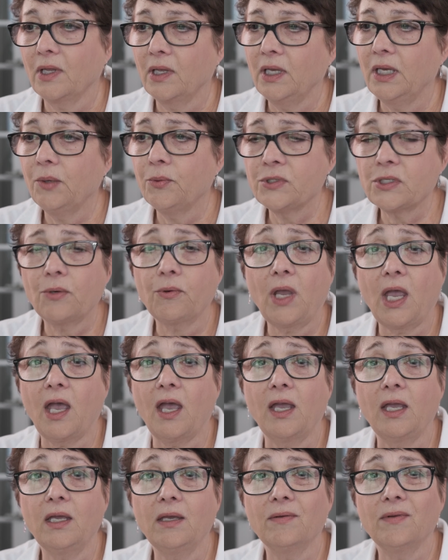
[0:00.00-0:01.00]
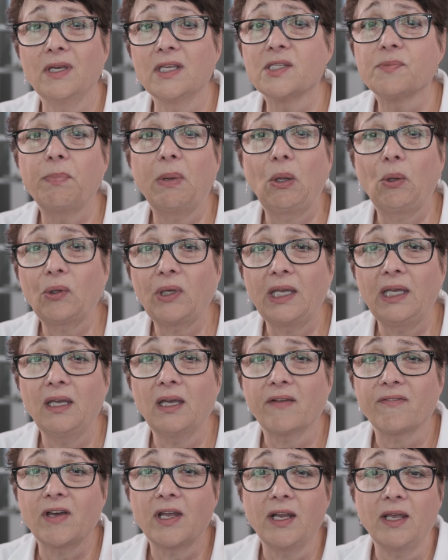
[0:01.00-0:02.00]
It was okay. It's bulky.
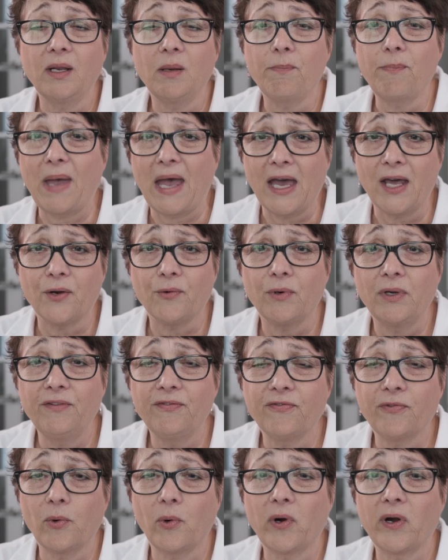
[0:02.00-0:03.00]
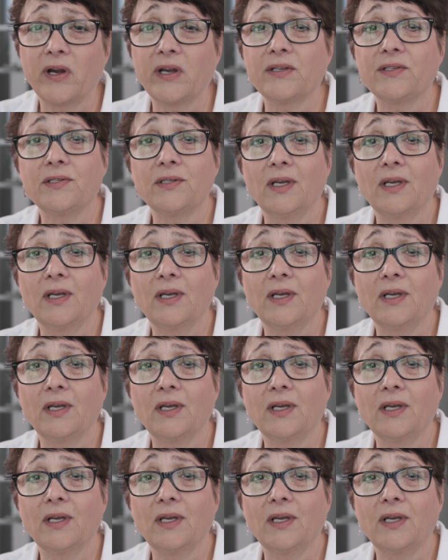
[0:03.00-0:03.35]
I've got to get a battery for it.